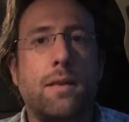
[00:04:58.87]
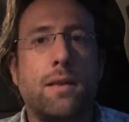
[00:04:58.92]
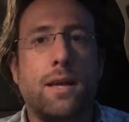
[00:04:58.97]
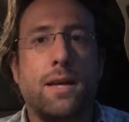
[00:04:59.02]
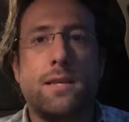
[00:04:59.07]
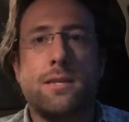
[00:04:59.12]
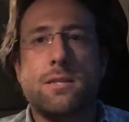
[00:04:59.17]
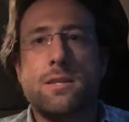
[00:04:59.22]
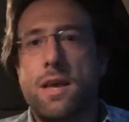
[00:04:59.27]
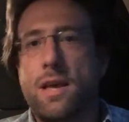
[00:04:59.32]

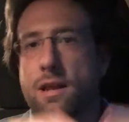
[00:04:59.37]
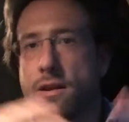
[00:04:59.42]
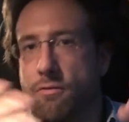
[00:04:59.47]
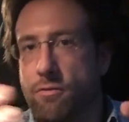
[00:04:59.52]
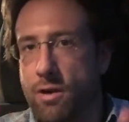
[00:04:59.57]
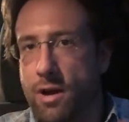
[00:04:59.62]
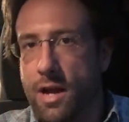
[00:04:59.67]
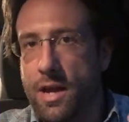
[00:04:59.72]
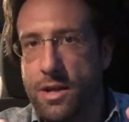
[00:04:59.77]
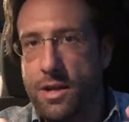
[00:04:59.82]
like say in a
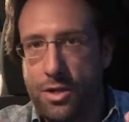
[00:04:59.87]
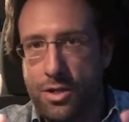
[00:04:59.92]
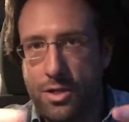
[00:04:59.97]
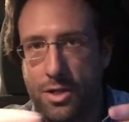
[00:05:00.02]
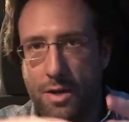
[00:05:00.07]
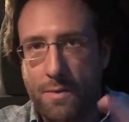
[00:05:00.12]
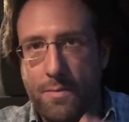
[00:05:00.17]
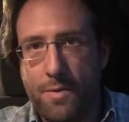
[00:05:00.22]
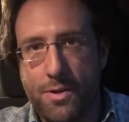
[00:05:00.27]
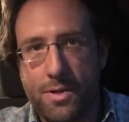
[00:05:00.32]

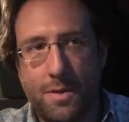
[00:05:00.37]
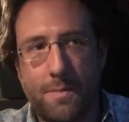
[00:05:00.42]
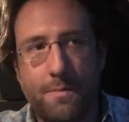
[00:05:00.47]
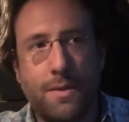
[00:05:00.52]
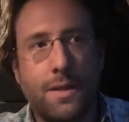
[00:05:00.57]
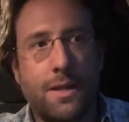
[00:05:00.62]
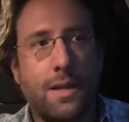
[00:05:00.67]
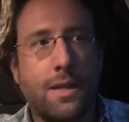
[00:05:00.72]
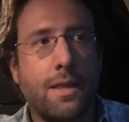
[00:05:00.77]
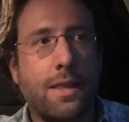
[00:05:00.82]
relationship or
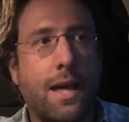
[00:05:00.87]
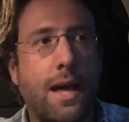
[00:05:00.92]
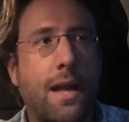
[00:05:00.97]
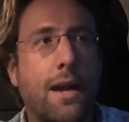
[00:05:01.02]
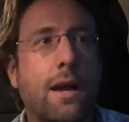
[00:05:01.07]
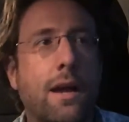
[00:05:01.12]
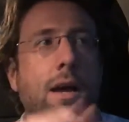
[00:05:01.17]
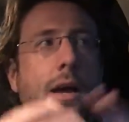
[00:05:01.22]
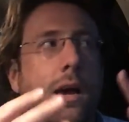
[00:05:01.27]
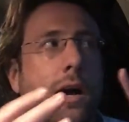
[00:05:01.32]
something like that,